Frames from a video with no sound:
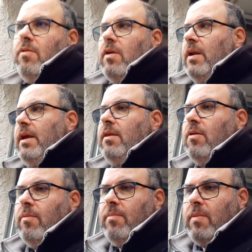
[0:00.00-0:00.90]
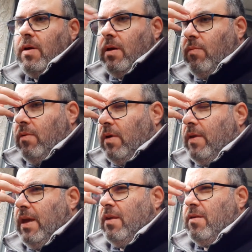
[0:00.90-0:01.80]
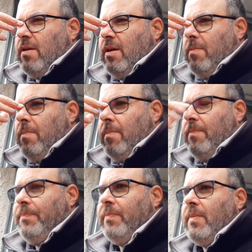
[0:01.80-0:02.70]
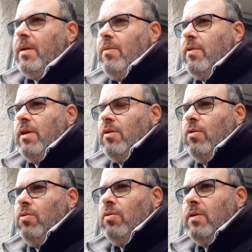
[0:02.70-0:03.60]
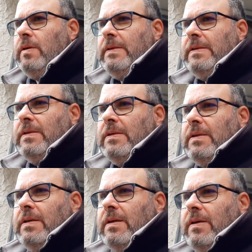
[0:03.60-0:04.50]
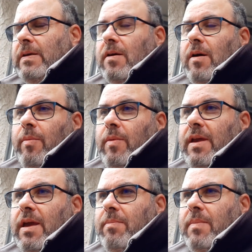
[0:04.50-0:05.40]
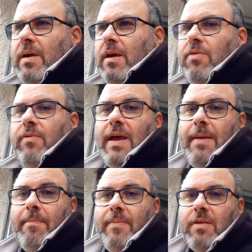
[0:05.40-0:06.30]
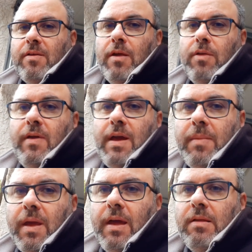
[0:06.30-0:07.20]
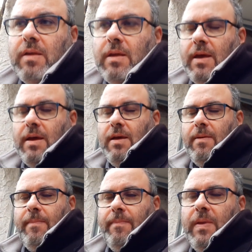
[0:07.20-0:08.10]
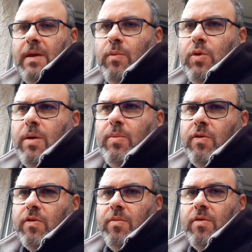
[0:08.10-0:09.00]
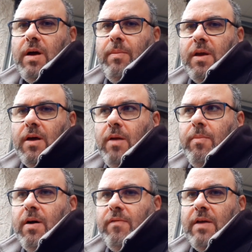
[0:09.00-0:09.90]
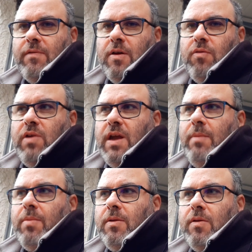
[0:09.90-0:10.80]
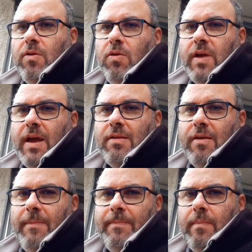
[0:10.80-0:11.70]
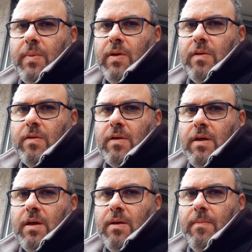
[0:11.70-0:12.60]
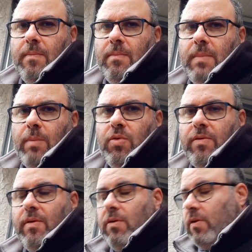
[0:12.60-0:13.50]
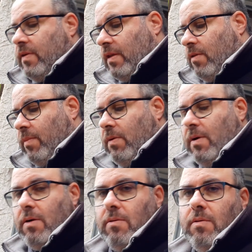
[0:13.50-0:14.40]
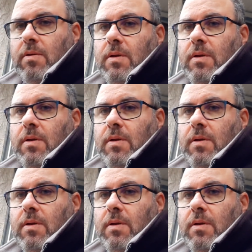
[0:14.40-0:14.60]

clean them. I think it's what's it called? I can't remember the name. 3M. That's it. A 3M kit, which I bought some time ago, but I've never really bothered to look at it. But my brother-in-law said to me, "Well,